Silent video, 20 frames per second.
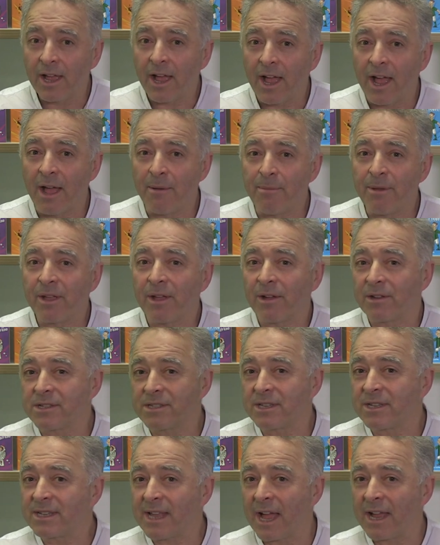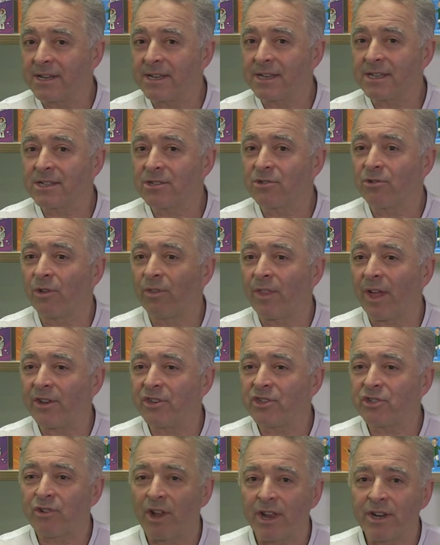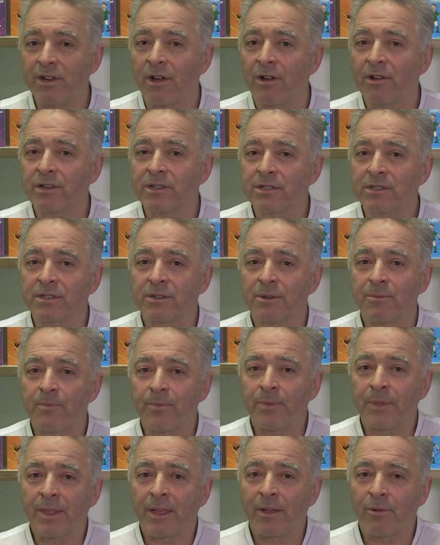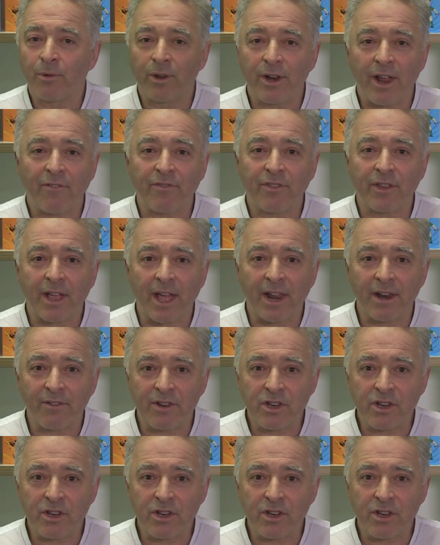uh, because the scientists thought that stray dogs would have the kind of